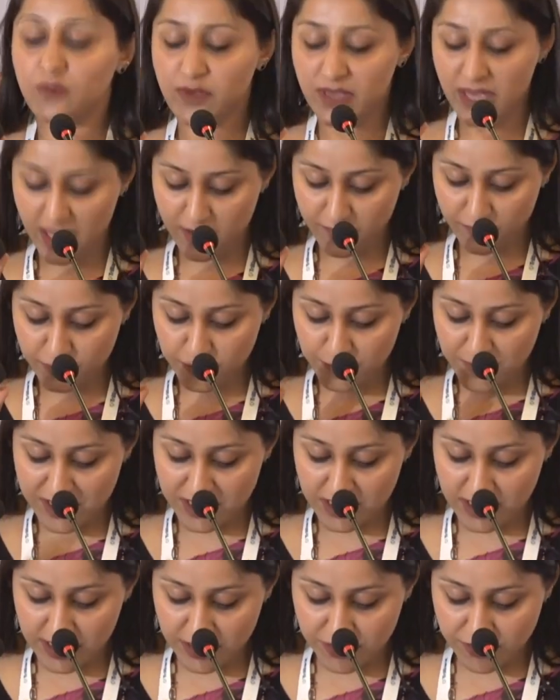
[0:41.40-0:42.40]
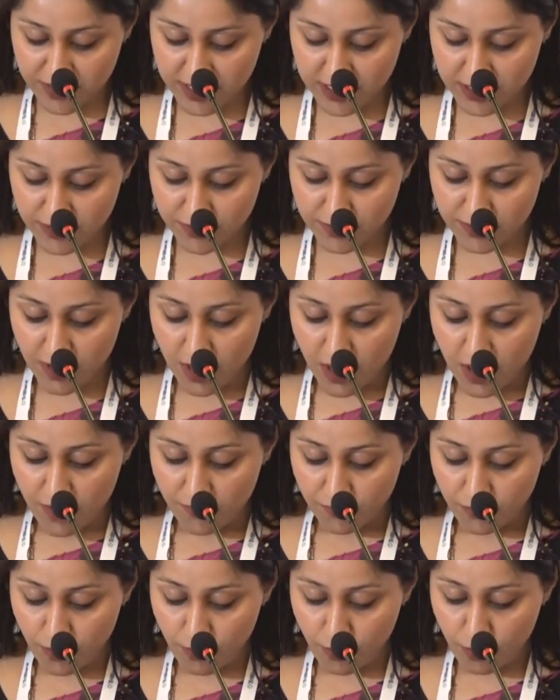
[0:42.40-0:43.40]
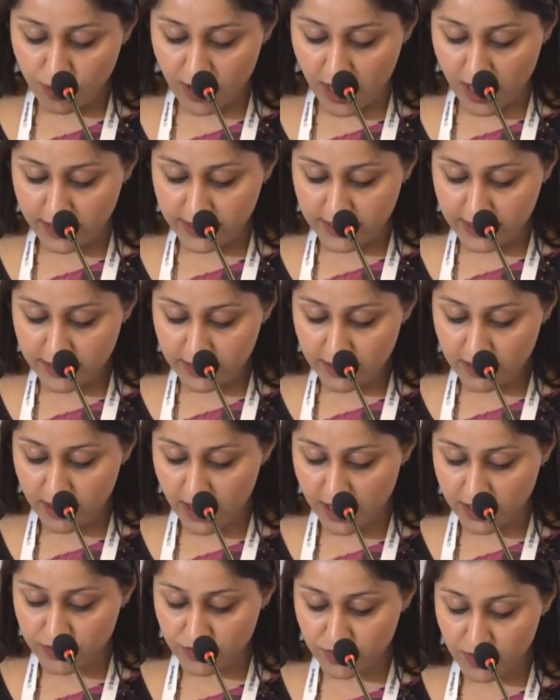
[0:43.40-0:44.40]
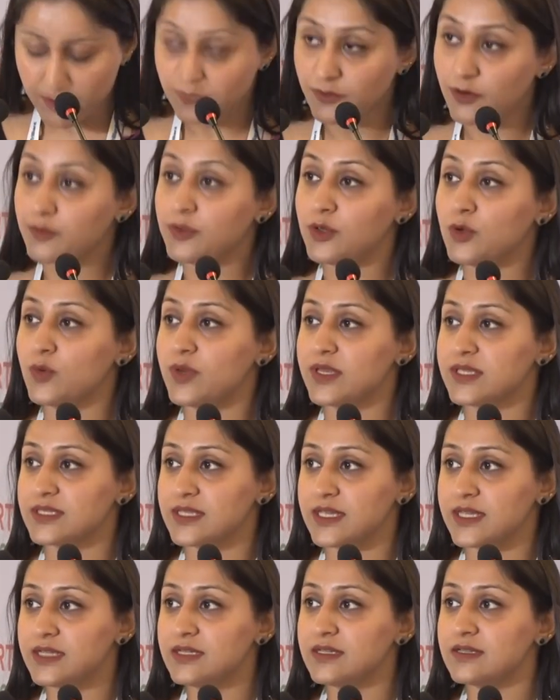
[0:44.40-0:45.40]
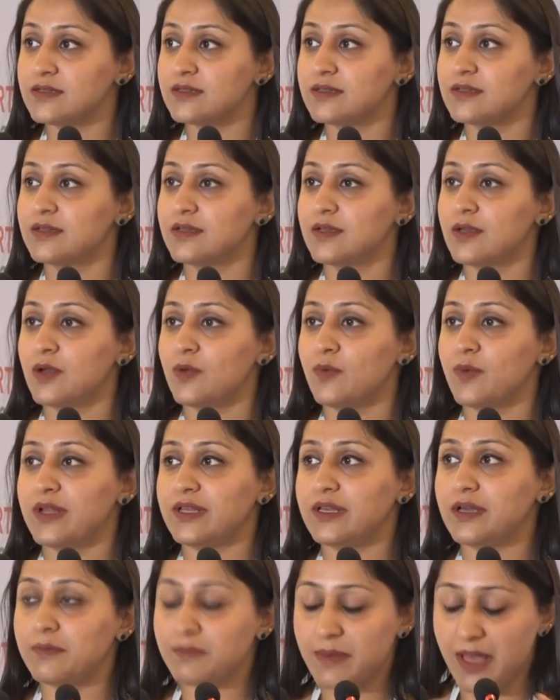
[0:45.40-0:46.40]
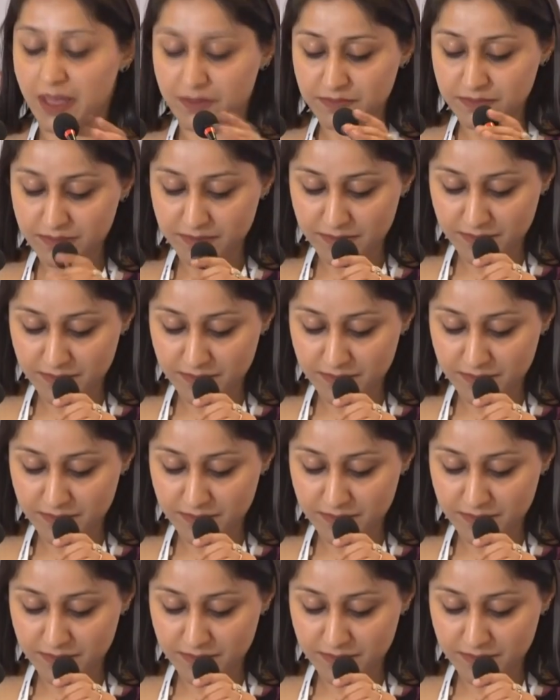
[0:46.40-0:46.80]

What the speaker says: we have special address from Monali Hazra from USAID. Welcome, ma'am.